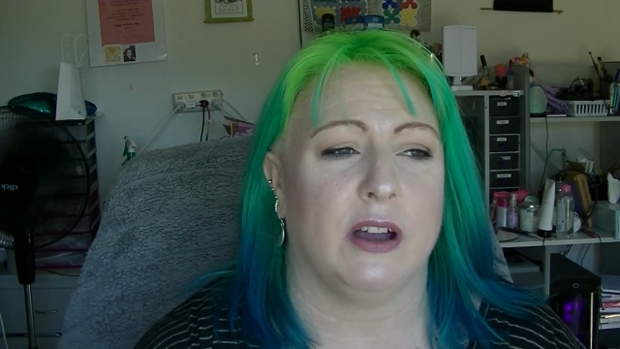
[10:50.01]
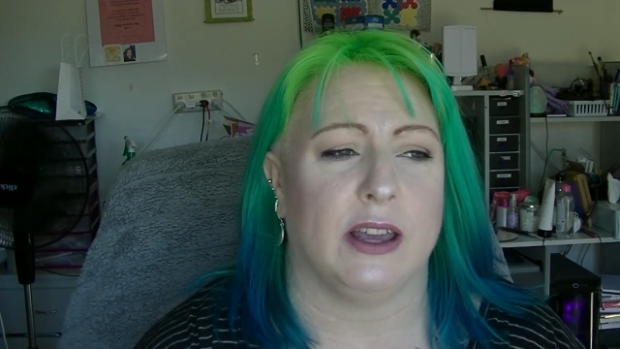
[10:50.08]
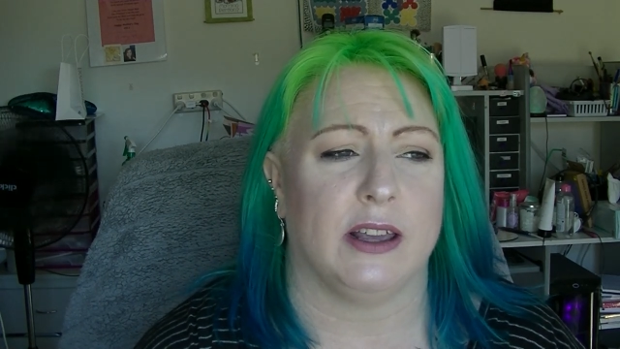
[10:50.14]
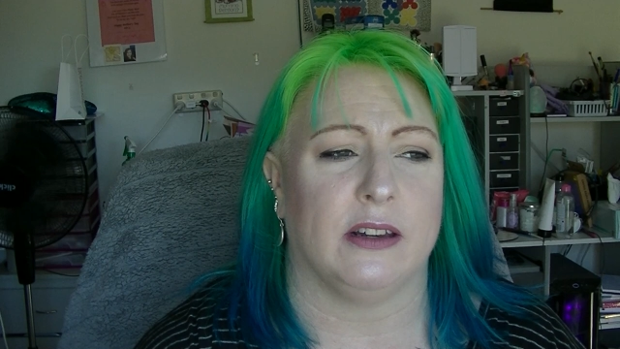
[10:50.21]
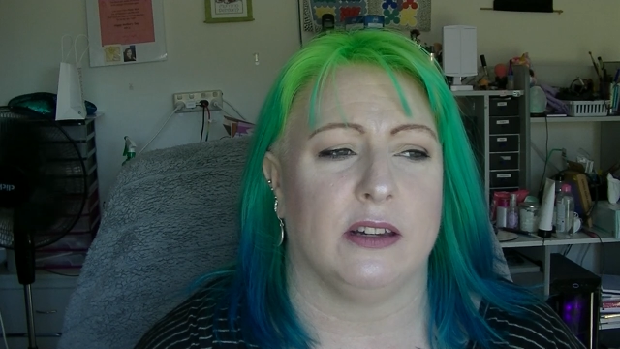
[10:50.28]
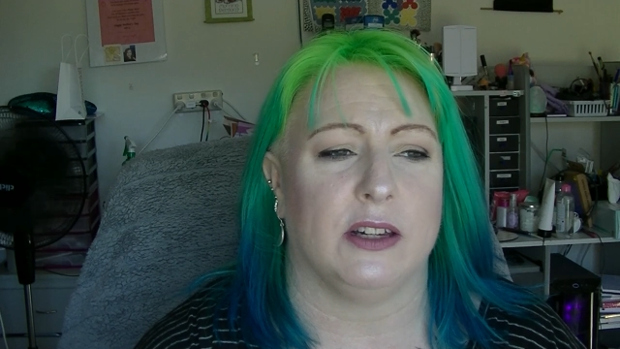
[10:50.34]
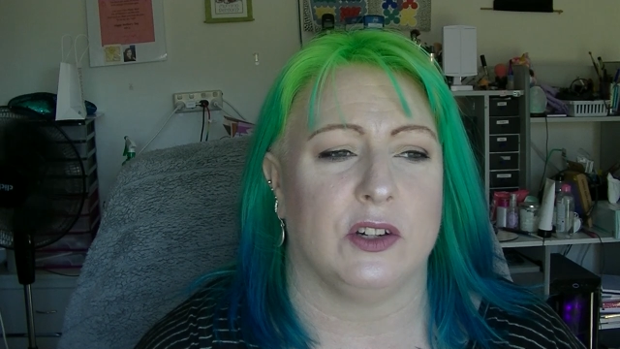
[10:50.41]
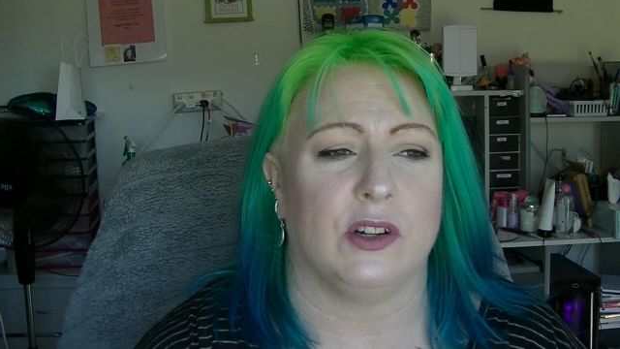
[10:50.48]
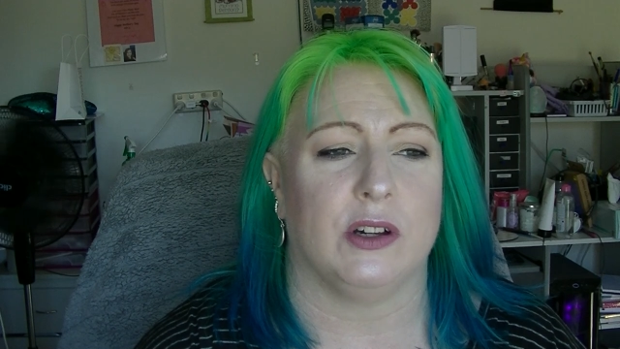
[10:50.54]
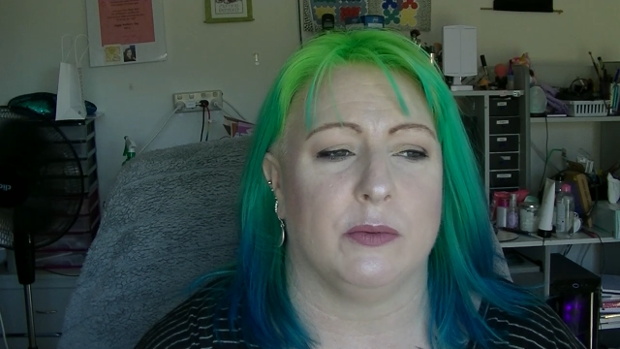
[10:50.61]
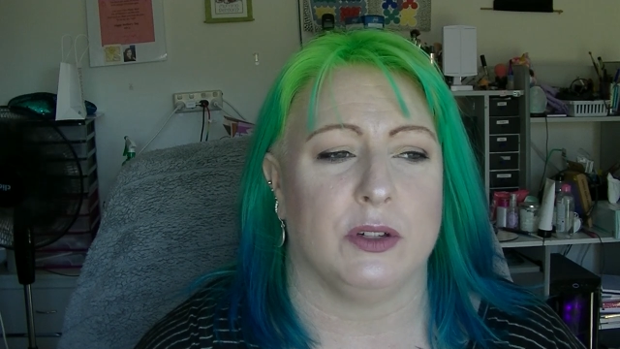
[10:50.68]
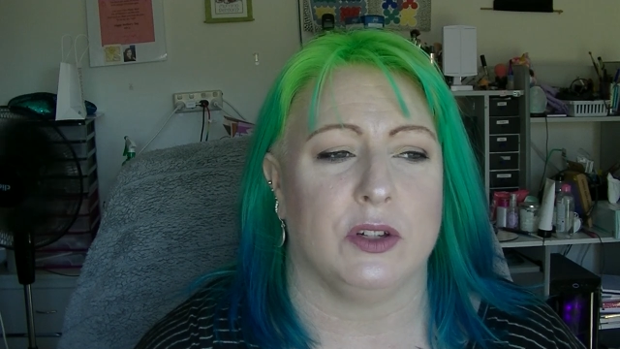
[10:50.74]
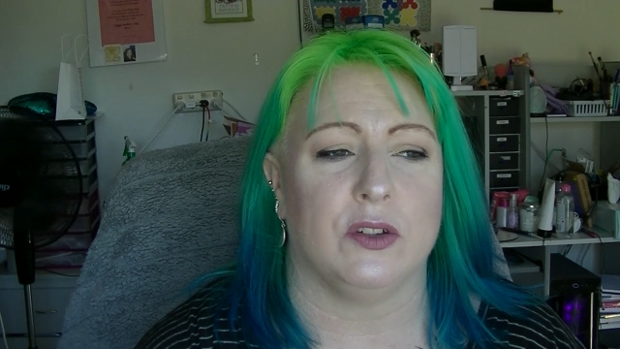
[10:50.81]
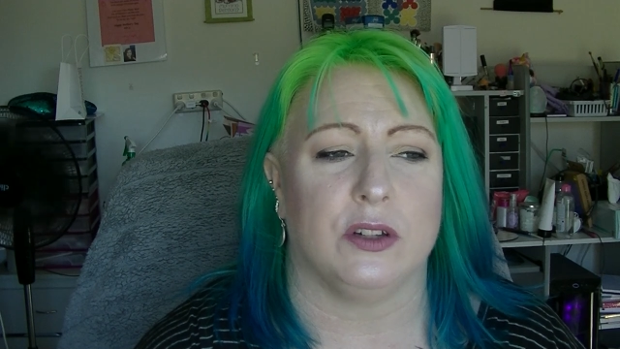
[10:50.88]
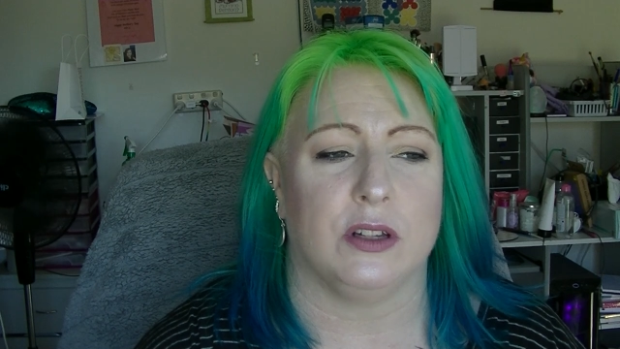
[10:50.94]
I literally
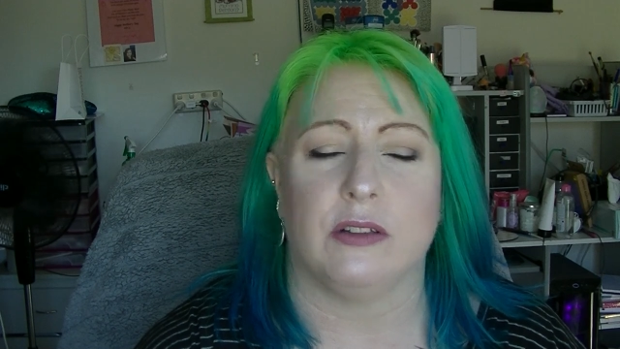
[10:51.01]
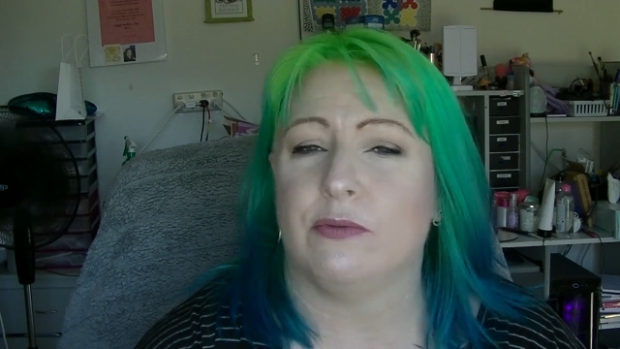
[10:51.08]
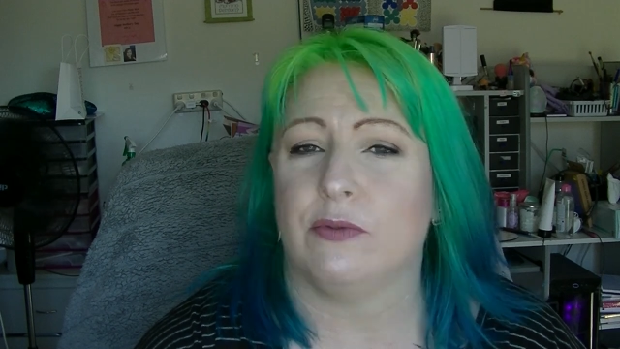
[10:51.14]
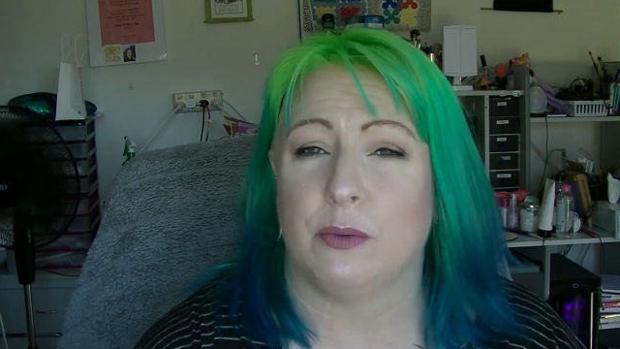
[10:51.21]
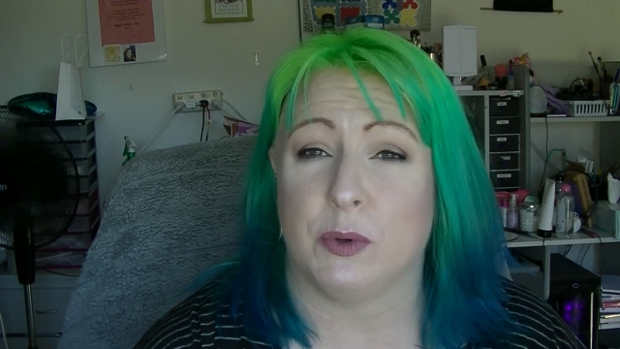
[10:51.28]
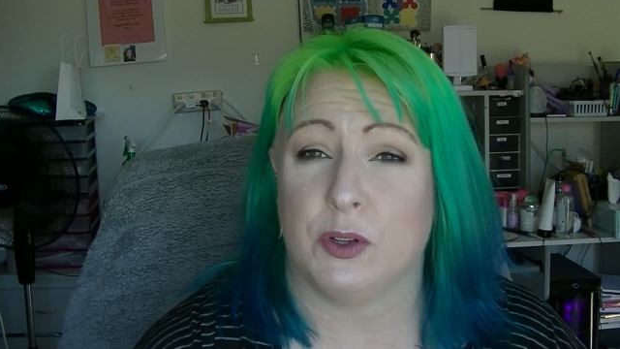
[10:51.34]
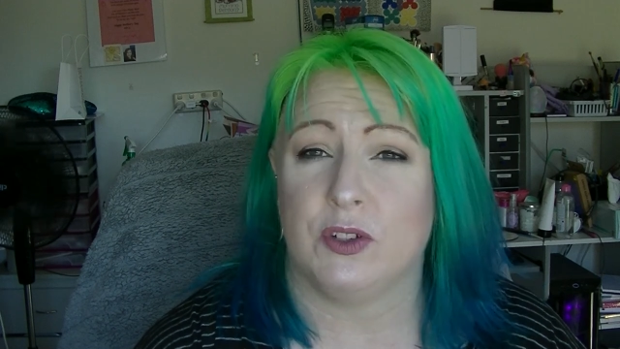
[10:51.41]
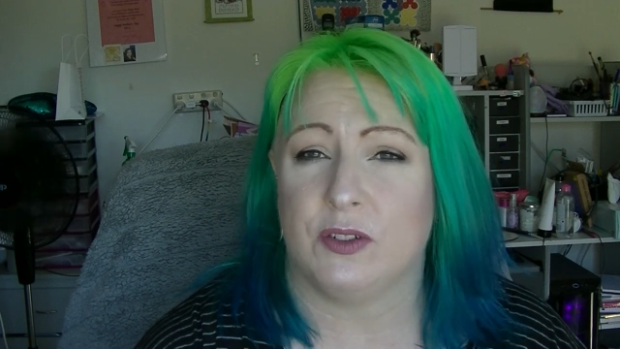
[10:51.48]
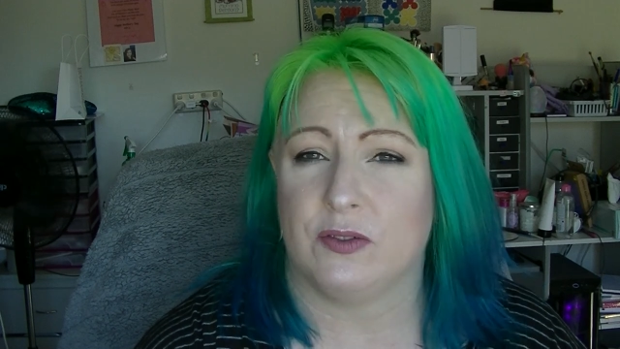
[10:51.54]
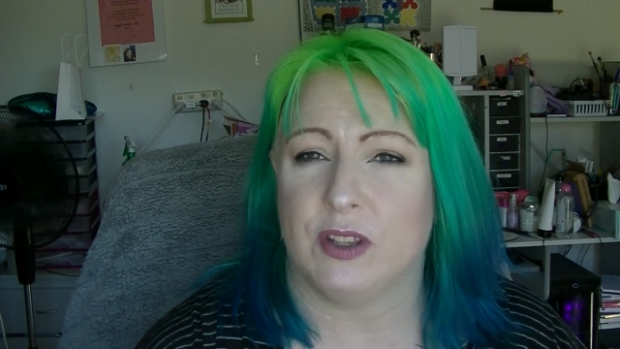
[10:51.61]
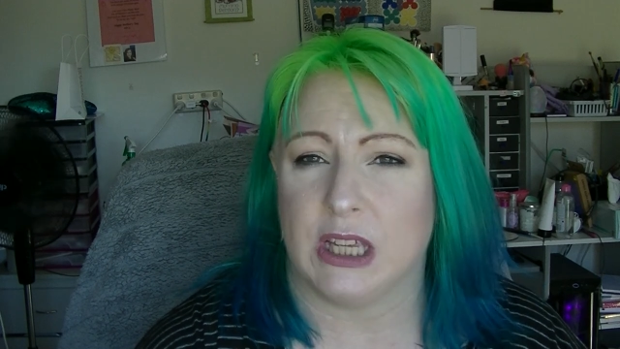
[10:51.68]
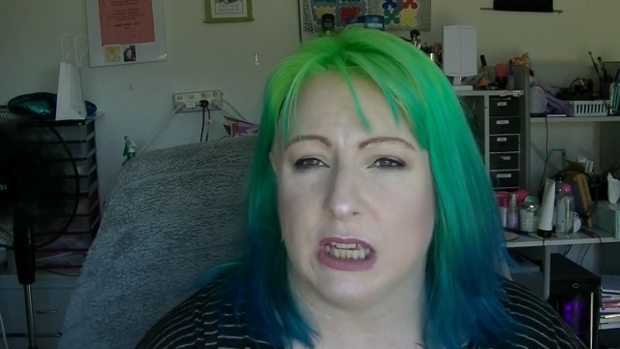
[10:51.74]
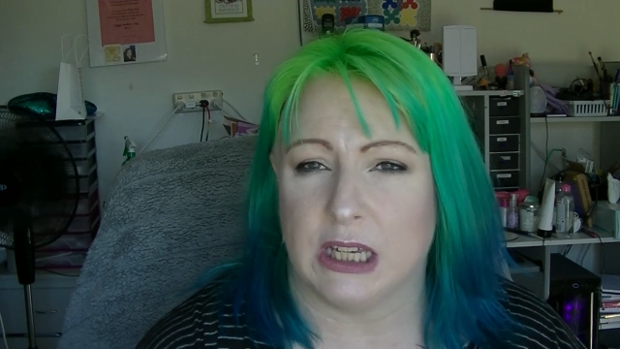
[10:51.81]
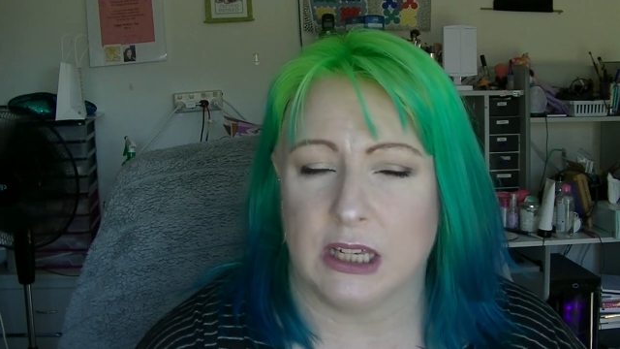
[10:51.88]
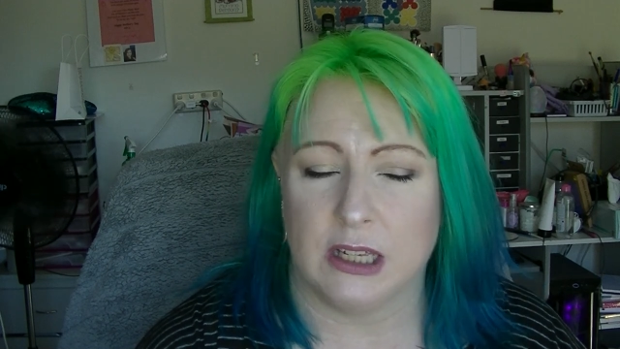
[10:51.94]
was using them for most of
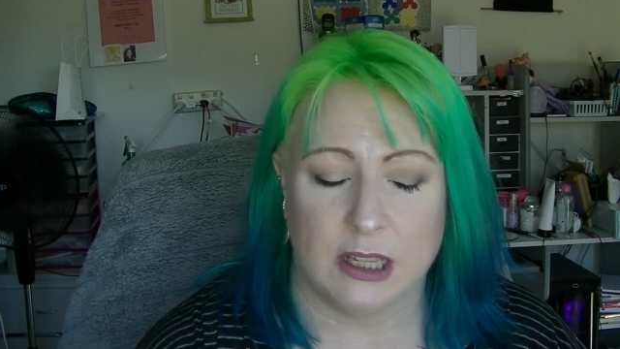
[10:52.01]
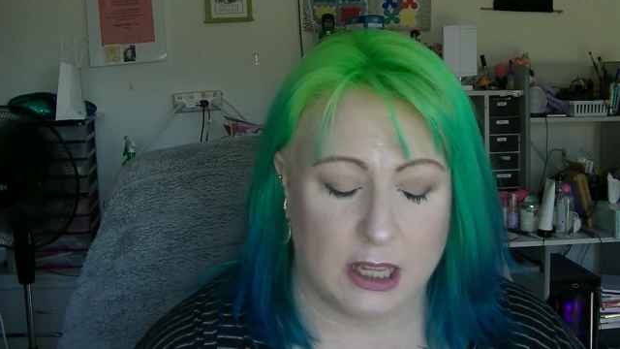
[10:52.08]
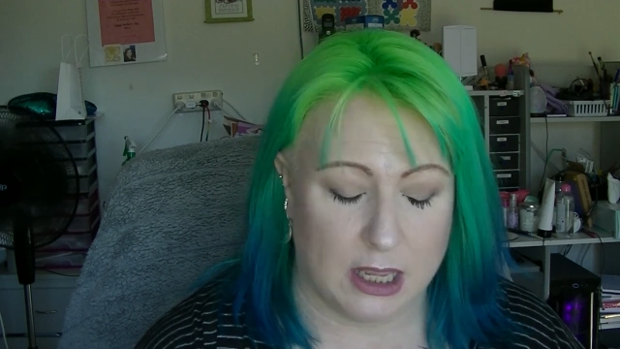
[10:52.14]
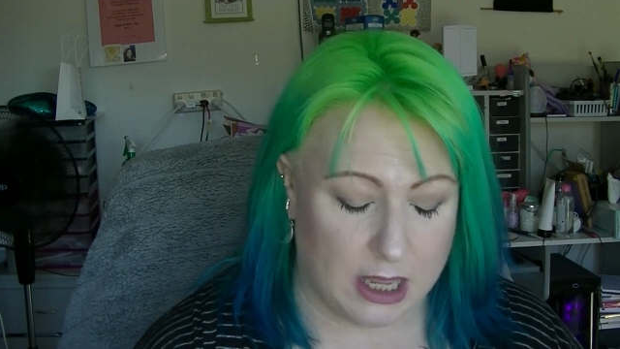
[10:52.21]
the year.